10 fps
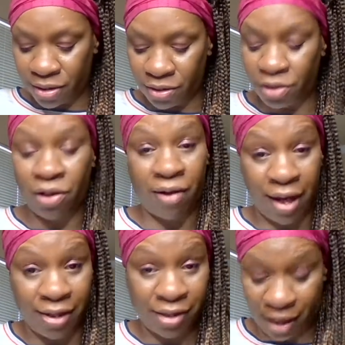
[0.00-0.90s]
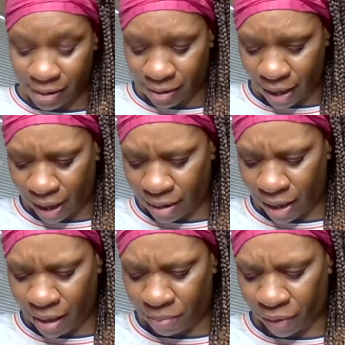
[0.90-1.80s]
You know Ajax is
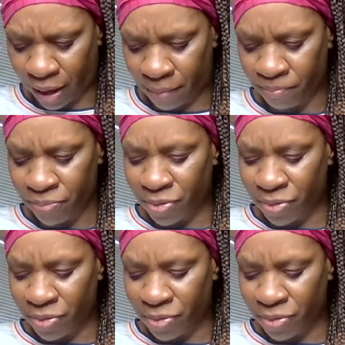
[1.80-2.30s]
name brand,